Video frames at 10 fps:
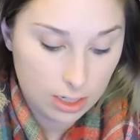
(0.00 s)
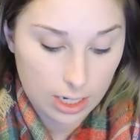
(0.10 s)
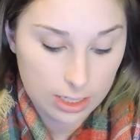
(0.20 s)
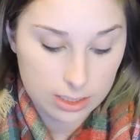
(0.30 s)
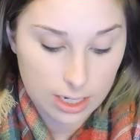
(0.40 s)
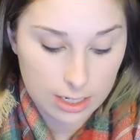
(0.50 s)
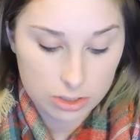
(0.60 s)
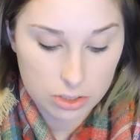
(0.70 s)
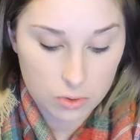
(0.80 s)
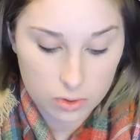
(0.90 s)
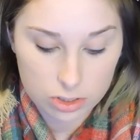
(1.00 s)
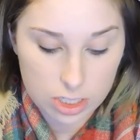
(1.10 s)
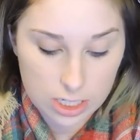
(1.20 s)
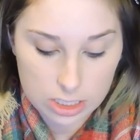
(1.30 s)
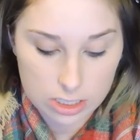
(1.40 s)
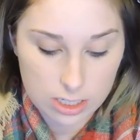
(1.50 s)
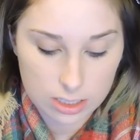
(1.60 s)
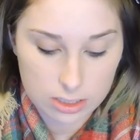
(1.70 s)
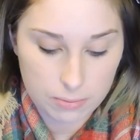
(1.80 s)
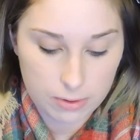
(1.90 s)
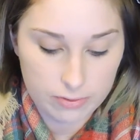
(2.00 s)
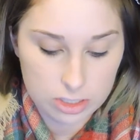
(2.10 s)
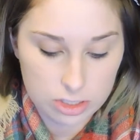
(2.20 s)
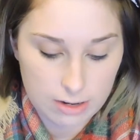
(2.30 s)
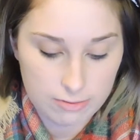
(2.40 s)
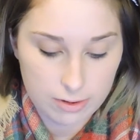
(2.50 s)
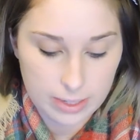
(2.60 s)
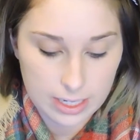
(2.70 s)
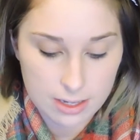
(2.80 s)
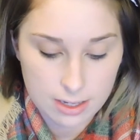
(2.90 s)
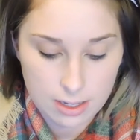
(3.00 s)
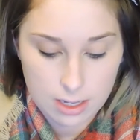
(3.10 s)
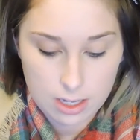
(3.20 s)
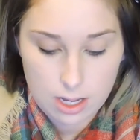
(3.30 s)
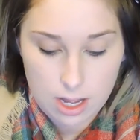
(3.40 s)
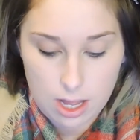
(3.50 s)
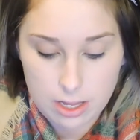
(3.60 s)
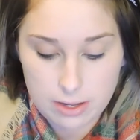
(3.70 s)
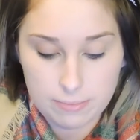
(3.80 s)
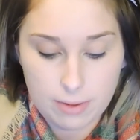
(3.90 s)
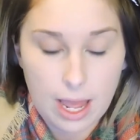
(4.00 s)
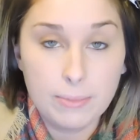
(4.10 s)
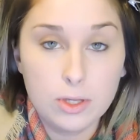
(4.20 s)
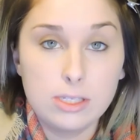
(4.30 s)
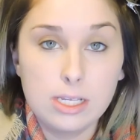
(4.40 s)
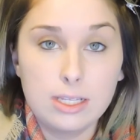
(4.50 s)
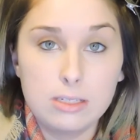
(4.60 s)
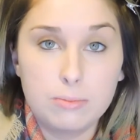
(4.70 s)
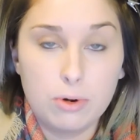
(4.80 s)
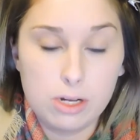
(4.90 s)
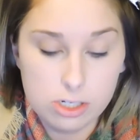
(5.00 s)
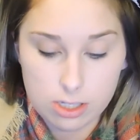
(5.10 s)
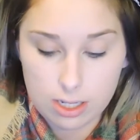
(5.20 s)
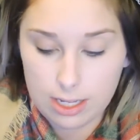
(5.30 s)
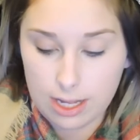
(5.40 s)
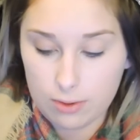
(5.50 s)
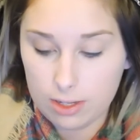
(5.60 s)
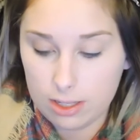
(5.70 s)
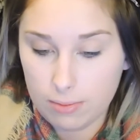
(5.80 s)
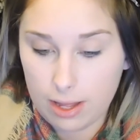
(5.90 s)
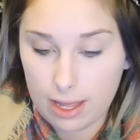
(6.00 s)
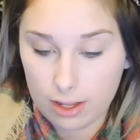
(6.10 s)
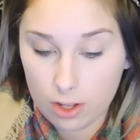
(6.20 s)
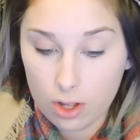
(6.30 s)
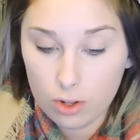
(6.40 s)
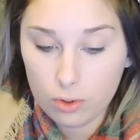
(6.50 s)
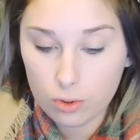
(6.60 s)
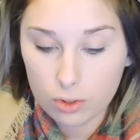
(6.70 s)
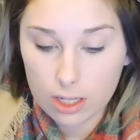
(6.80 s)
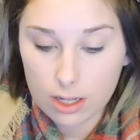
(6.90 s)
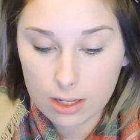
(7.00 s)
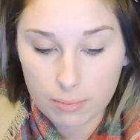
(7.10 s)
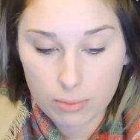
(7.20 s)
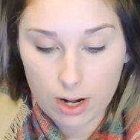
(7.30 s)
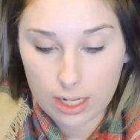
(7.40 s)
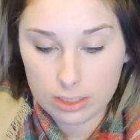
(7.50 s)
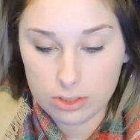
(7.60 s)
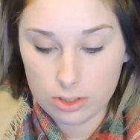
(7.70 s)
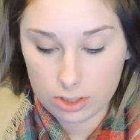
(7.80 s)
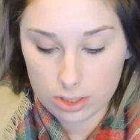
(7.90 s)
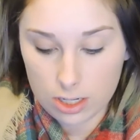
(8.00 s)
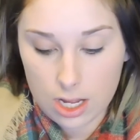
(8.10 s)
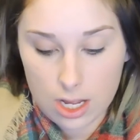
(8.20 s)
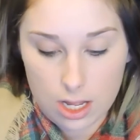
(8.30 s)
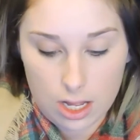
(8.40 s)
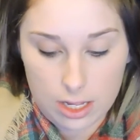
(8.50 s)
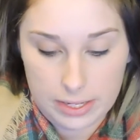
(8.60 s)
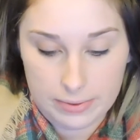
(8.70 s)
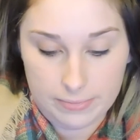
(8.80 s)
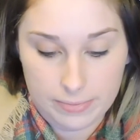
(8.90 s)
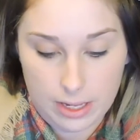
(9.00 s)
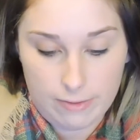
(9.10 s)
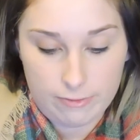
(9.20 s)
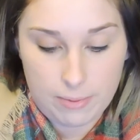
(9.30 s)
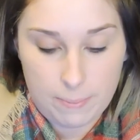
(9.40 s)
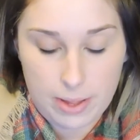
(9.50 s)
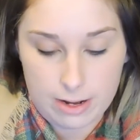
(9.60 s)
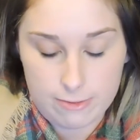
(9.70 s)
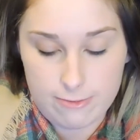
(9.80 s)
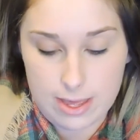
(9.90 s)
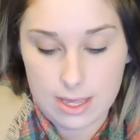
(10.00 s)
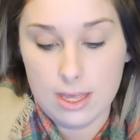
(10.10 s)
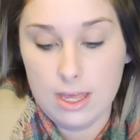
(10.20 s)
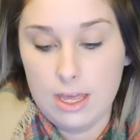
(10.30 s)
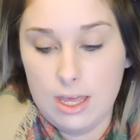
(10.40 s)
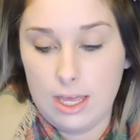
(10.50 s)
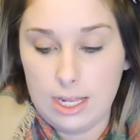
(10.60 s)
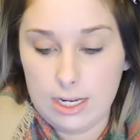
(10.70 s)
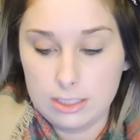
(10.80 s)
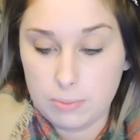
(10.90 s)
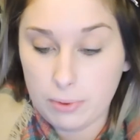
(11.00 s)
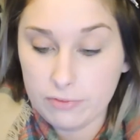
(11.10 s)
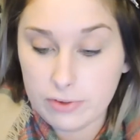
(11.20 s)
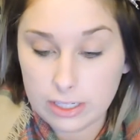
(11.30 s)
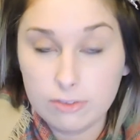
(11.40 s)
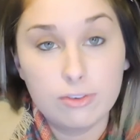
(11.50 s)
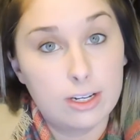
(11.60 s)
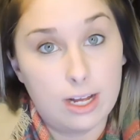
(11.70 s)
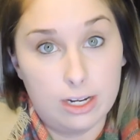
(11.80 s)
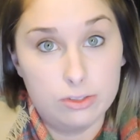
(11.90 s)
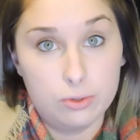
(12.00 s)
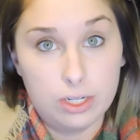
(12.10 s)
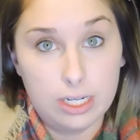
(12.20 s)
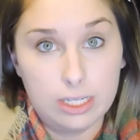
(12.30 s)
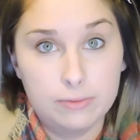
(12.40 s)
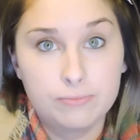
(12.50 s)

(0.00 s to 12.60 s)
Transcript: It's not too orangey. I just think it's the perfect shade for me. I'm using this brush that I got with my Hoola bronzer from Benefit, and it's perfect for contouring.